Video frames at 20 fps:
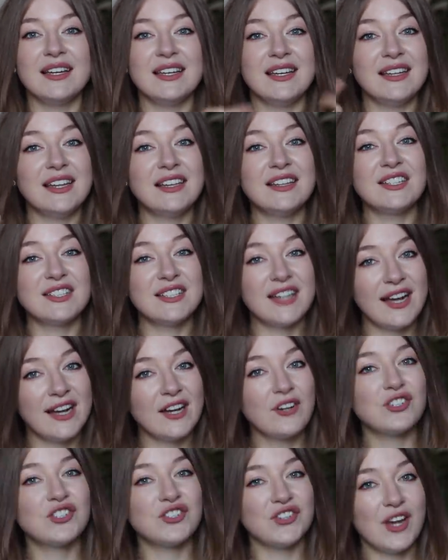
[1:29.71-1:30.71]
in a
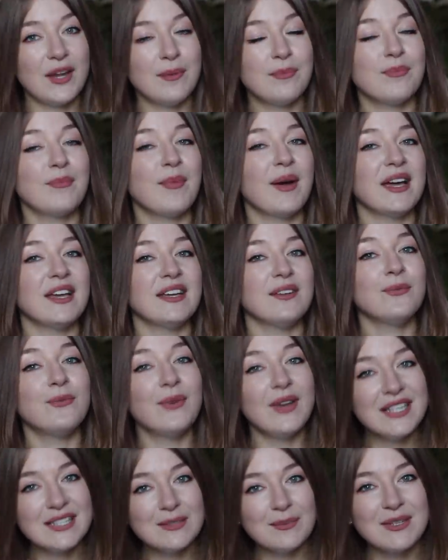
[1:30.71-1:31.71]
desired shape by
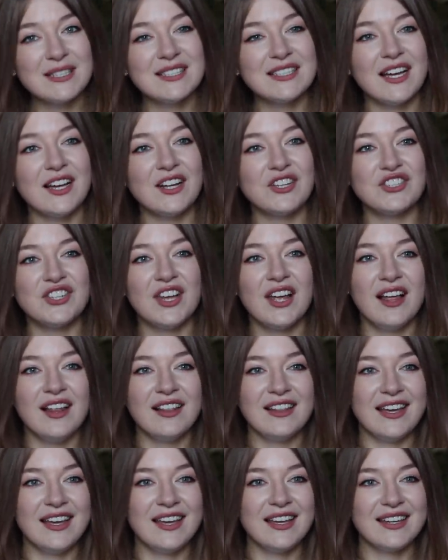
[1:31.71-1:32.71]
face massage,
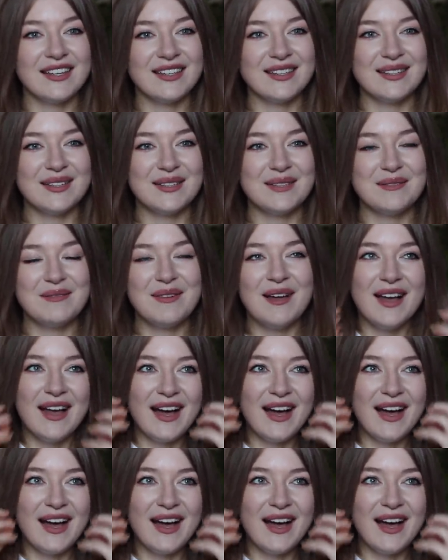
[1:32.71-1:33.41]
like uh,